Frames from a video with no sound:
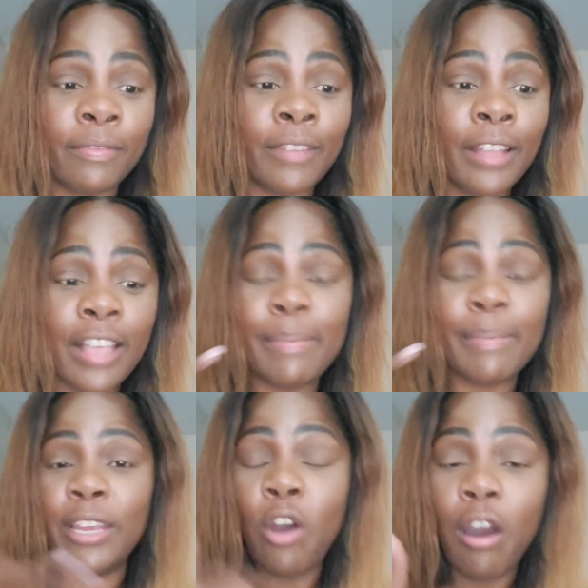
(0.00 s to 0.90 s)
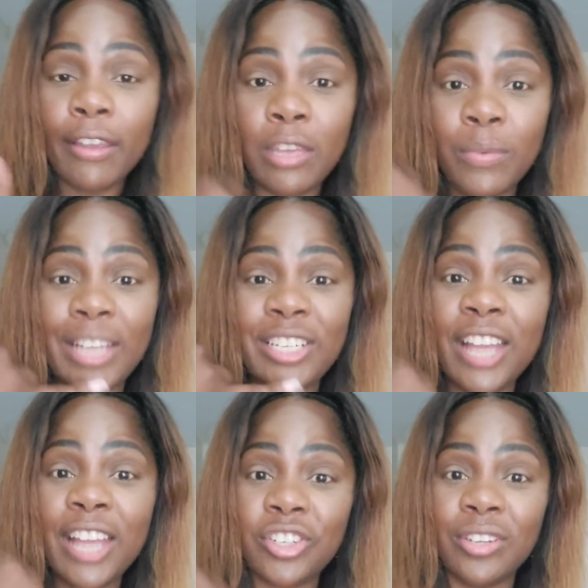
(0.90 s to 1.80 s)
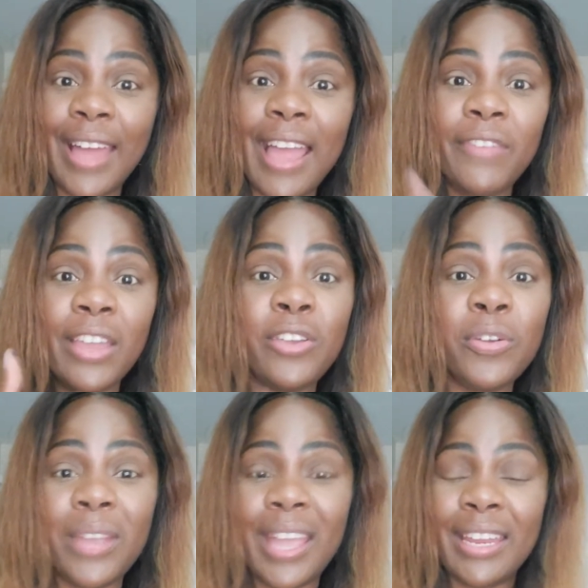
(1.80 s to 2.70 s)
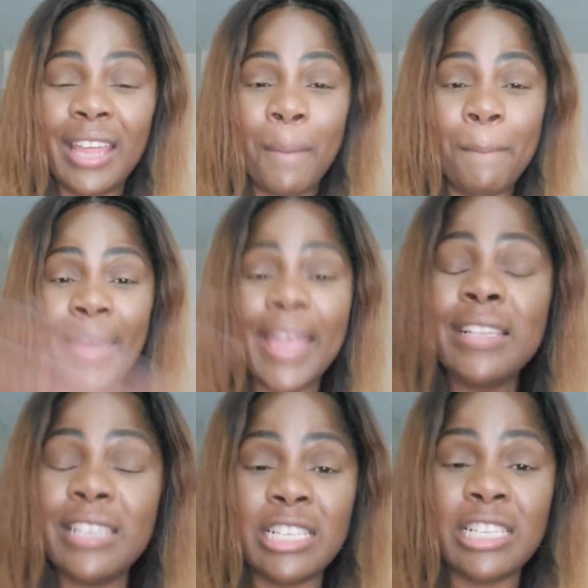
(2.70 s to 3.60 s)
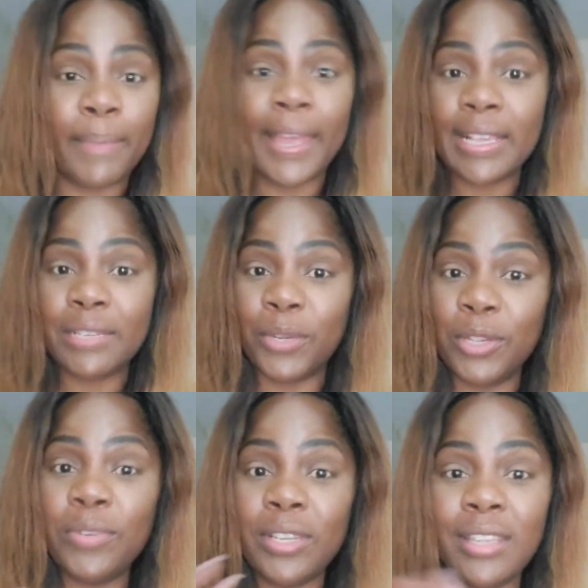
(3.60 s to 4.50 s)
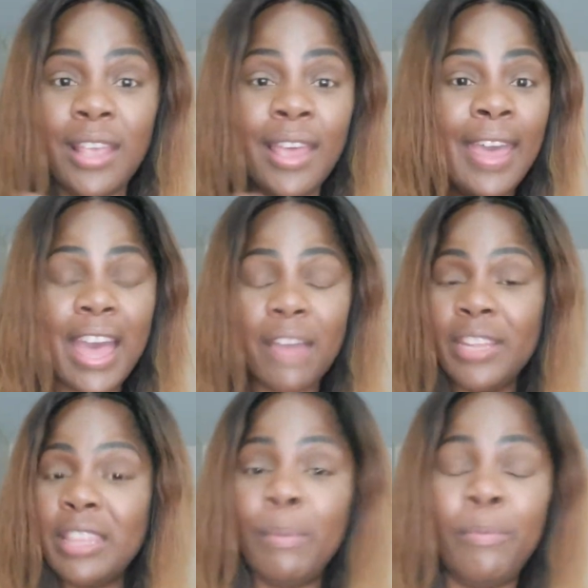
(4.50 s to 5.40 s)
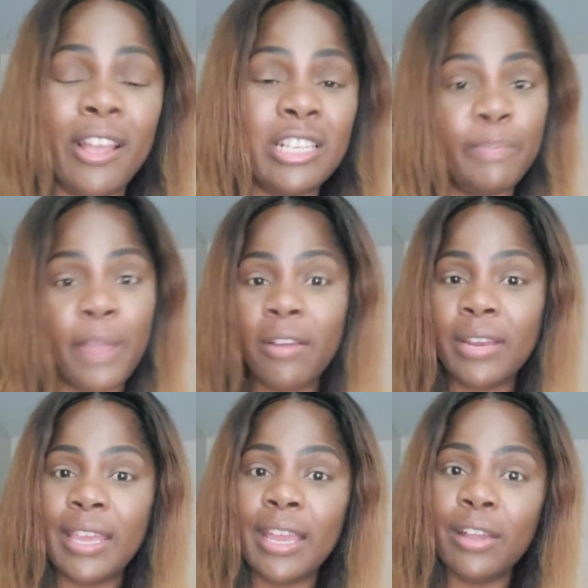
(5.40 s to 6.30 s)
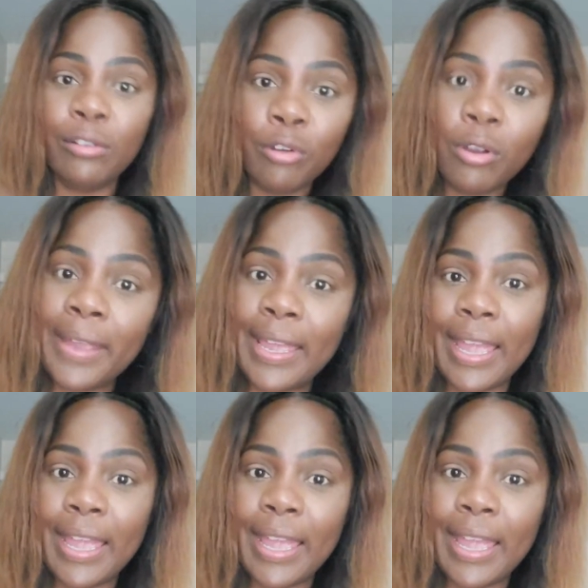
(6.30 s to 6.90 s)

to have somebody call you that changes your life, and you're in an amazing space where you just have nothing but prosperity and glory,